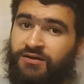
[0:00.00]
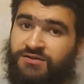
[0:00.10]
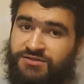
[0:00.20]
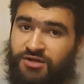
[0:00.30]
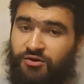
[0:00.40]

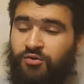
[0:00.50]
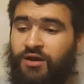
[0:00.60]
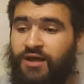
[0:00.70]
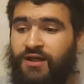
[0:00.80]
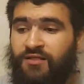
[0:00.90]
So
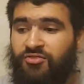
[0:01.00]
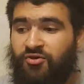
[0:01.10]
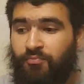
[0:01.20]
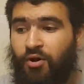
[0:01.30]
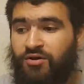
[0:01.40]

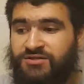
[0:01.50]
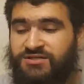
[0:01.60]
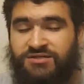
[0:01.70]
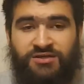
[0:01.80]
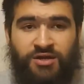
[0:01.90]
the
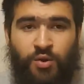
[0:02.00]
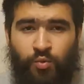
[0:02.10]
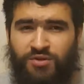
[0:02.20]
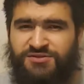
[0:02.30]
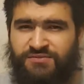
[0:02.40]
boss
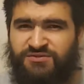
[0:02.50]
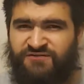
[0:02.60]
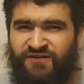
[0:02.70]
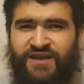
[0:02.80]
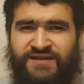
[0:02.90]
wants them to
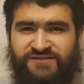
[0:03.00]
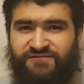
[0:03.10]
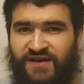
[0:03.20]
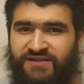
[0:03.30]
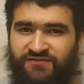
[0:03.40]
fight as
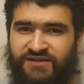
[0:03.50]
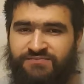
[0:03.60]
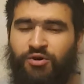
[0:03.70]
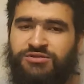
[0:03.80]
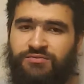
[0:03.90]
effectively as
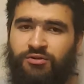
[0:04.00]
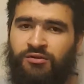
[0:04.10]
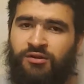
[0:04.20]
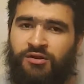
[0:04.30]
possible.